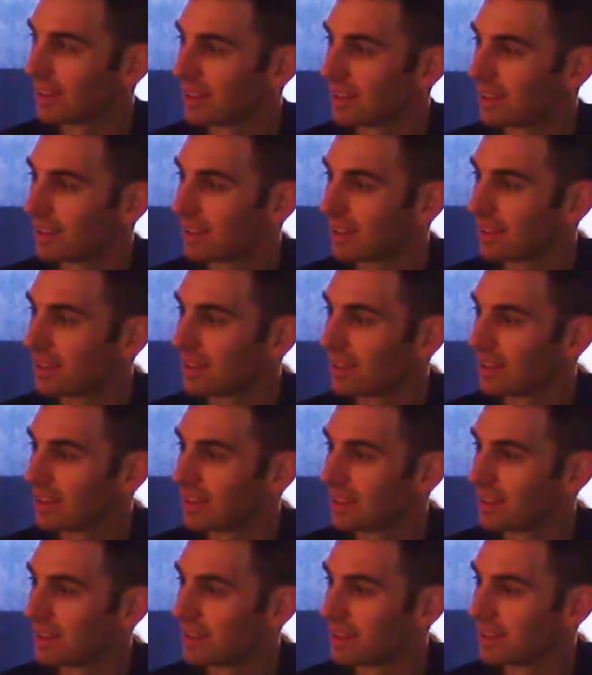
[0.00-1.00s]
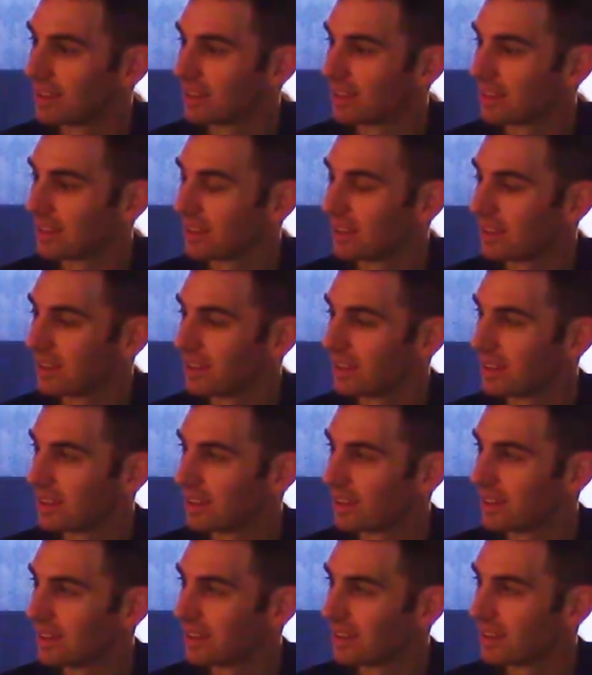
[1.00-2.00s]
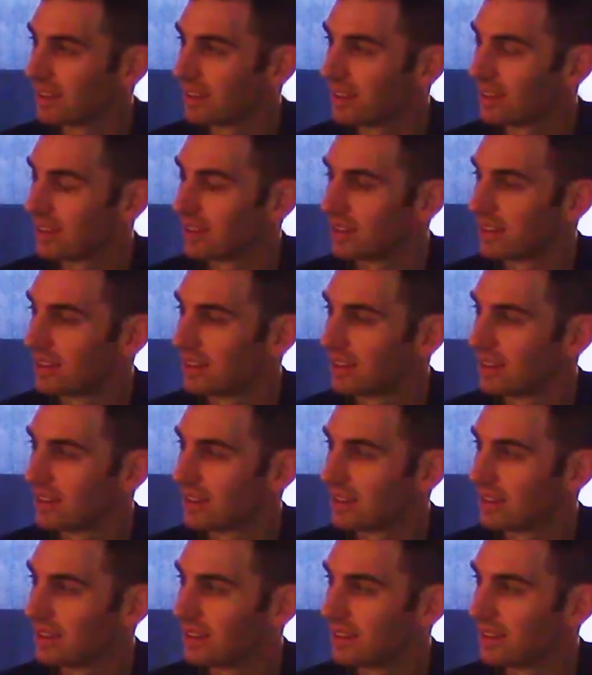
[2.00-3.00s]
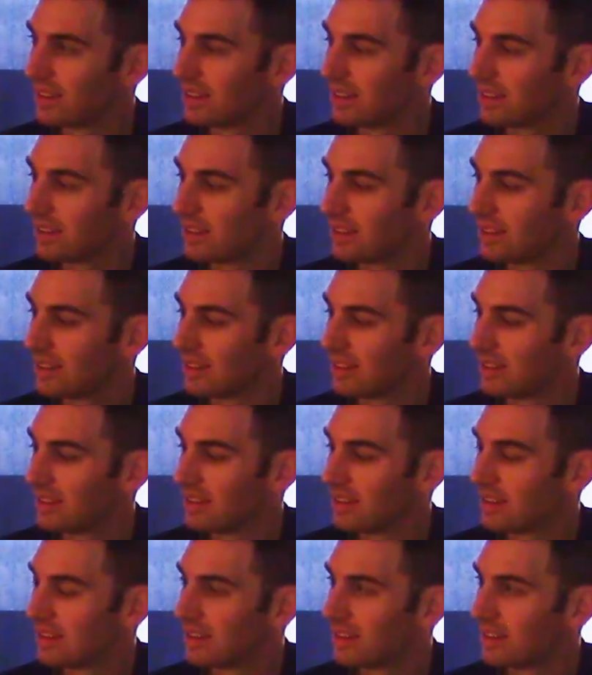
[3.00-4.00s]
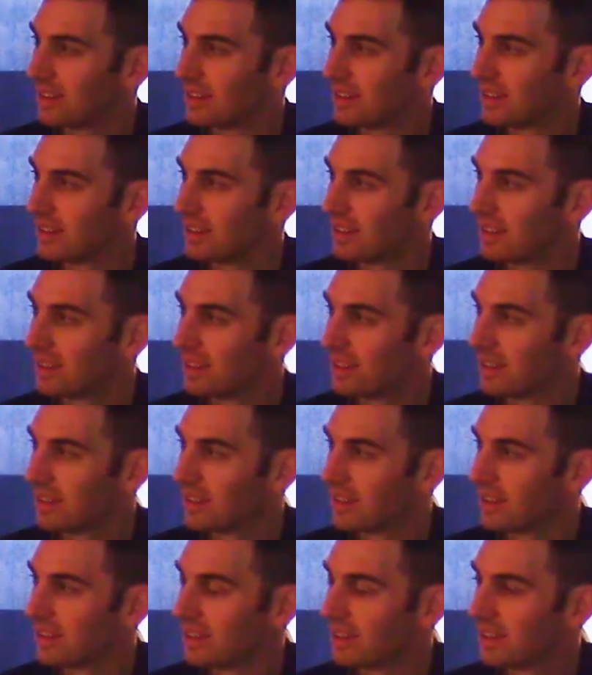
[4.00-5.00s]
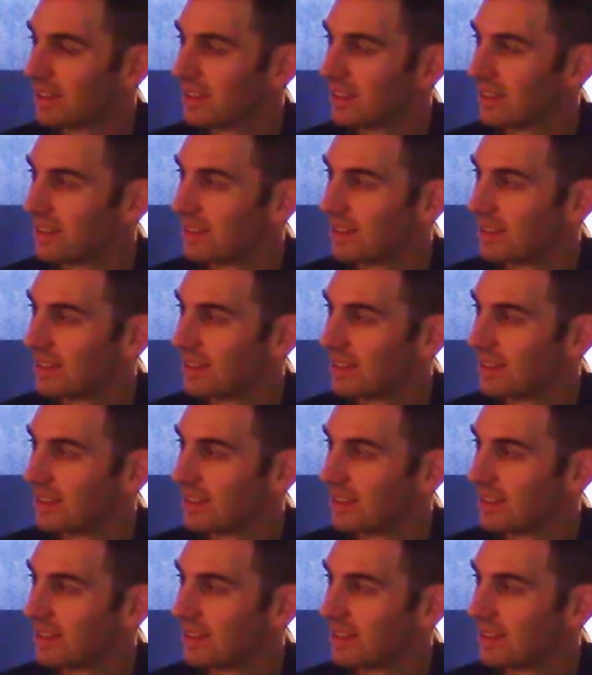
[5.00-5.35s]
[no speech]